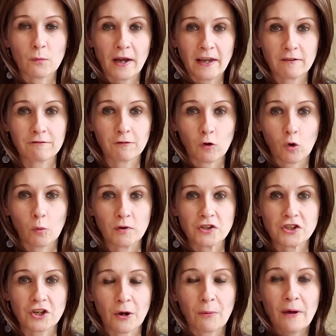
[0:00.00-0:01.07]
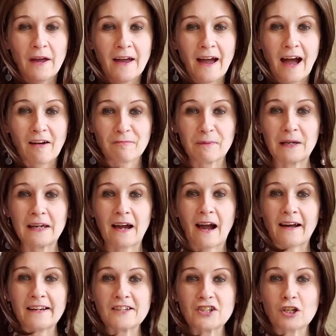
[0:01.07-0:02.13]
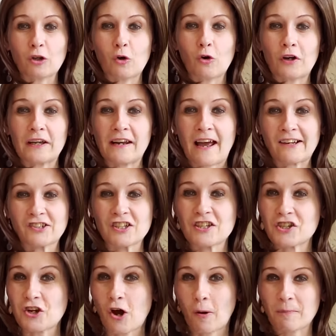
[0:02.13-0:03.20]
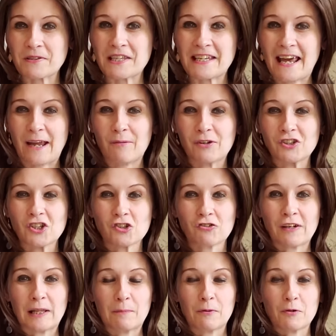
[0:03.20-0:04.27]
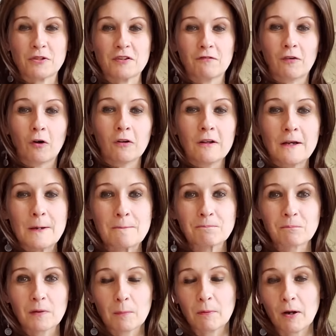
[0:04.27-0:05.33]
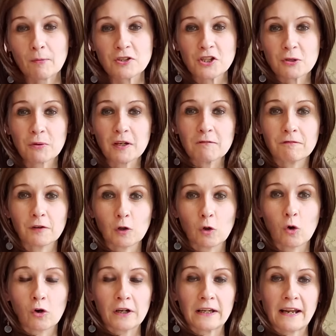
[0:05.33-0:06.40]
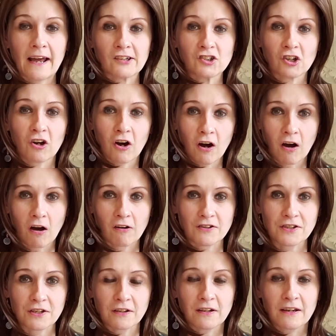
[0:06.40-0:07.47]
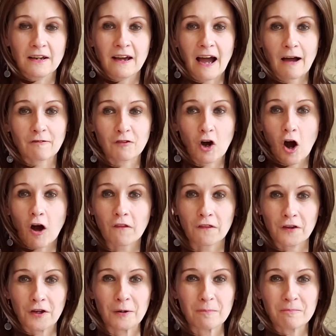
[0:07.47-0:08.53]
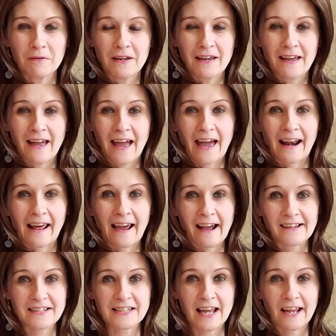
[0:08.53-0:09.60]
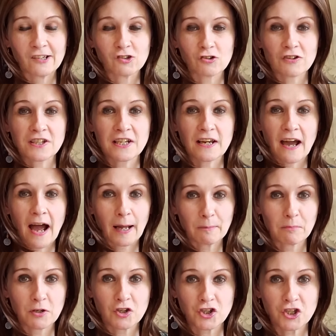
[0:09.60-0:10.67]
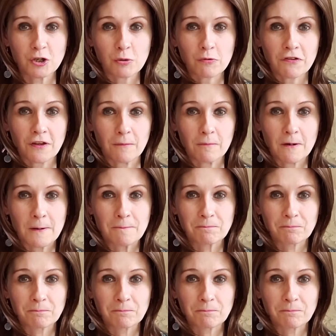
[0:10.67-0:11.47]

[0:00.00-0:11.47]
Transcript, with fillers: the way forward. So I've been guided to Lord Ganesh's top today, which is really beautiful. But I was looking for Lord Ganesha cards and I've got them and I asked the angels to guide me to them